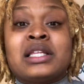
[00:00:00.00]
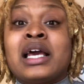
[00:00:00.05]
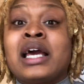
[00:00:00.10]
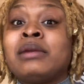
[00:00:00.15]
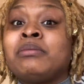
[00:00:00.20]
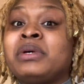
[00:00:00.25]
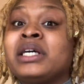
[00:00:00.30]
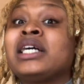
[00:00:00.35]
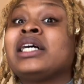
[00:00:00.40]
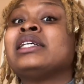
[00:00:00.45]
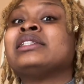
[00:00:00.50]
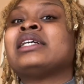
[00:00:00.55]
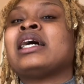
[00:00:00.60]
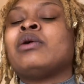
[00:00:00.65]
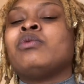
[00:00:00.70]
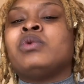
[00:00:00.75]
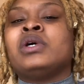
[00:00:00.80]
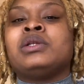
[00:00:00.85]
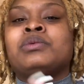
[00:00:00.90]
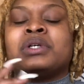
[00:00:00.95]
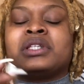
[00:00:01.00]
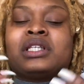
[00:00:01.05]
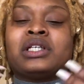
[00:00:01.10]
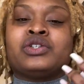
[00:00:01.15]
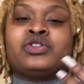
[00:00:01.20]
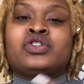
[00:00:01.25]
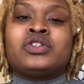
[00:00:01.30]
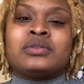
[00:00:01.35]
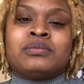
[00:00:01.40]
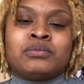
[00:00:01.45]
and because I went with a
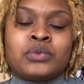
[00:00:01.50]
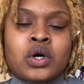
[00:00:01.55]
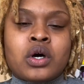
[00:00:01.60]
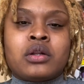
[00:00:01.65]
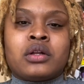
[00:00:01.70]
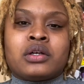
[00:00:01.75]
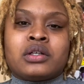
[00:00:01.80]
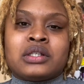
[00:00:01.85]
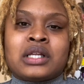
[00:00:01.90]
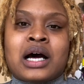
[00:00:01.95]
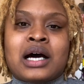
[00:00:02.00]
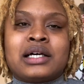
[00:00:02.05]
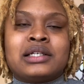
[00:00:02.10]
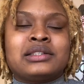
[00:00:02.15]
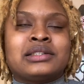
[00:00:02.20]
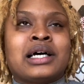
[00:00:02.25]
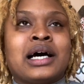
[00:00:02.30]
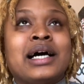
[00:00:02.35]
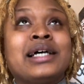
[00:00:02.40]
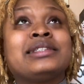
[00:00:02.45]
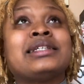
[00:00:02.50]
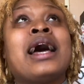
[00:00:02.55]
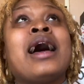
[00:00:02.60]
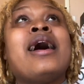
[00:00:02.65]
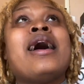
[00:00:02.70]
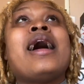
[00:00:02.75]
smaller lock size,